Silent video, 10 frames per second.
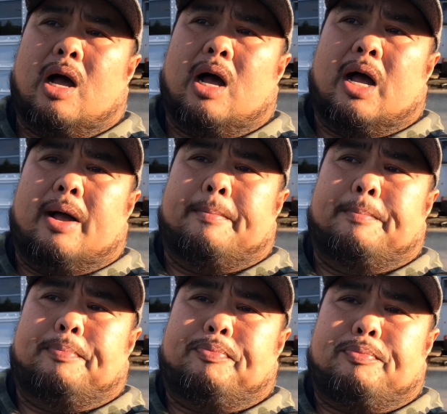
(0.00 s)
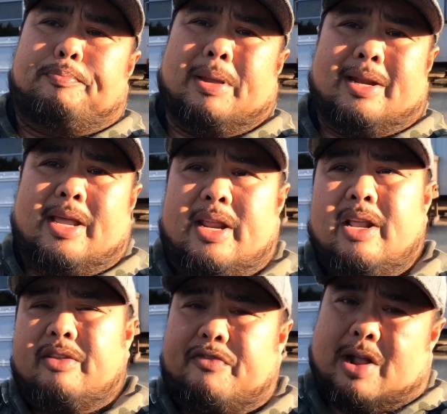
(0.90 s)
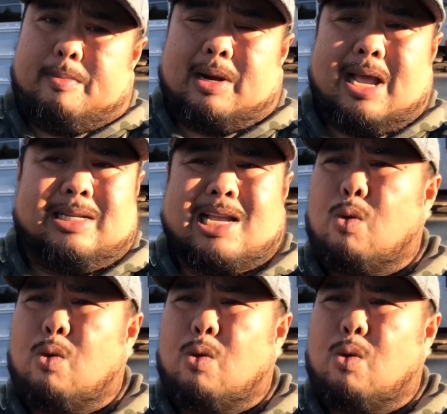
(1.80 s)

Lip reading: Being that it is fiberglass,